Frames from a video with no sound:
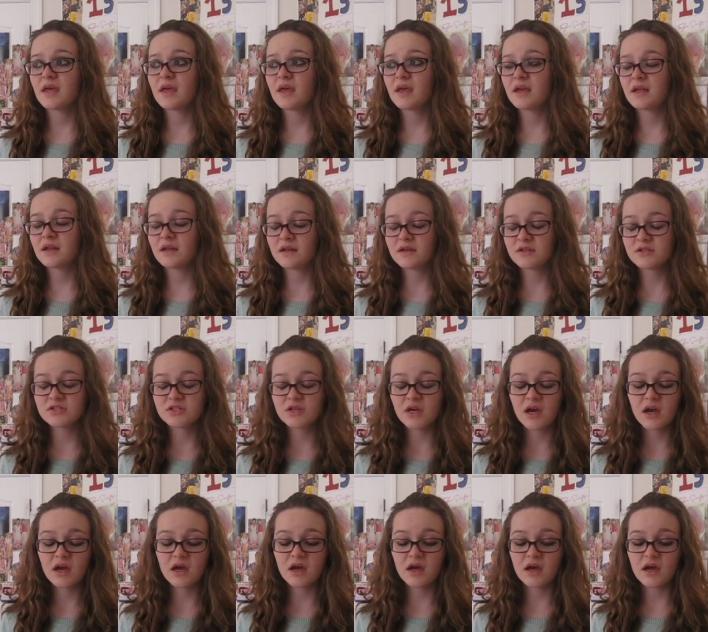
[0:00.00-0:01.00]
and
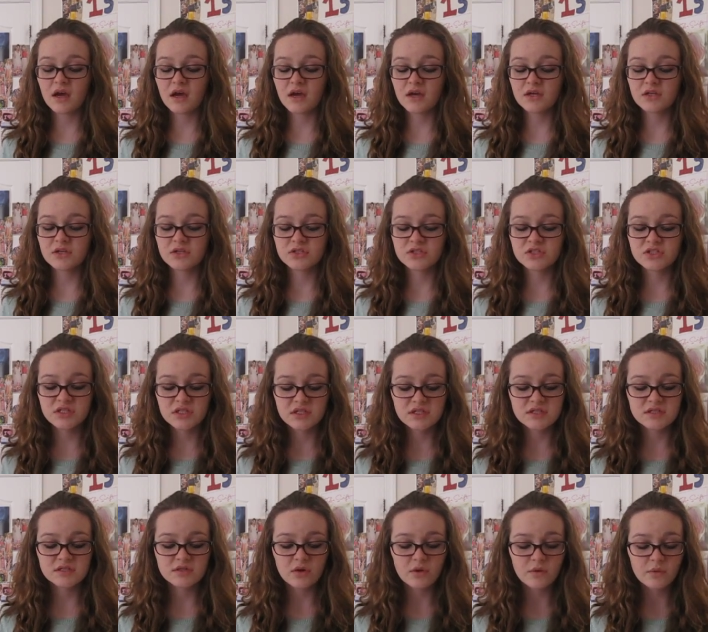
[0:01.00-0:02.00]

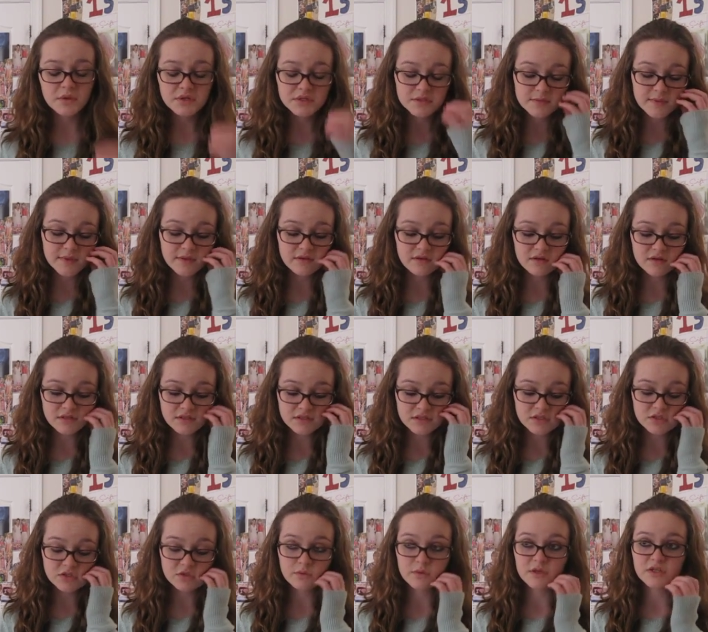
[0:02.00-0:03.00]
she's always been there in
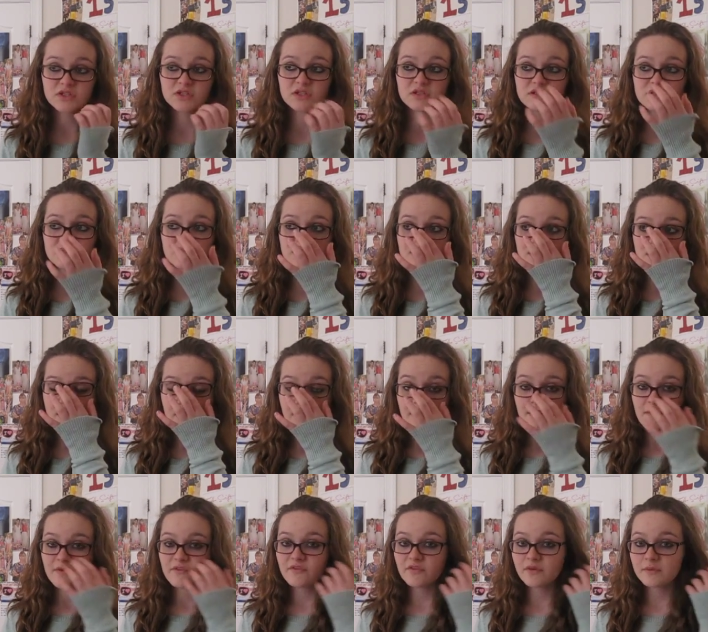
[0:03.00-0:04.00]
situations
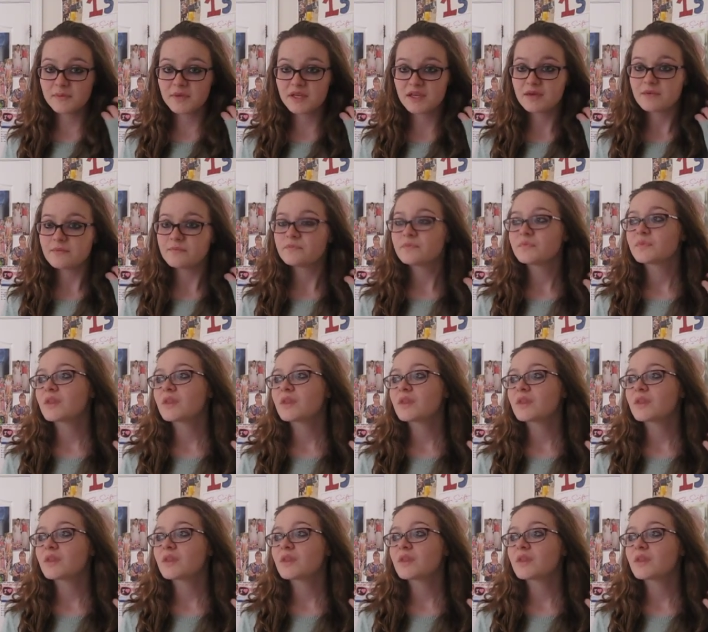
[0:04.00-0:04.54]
for me.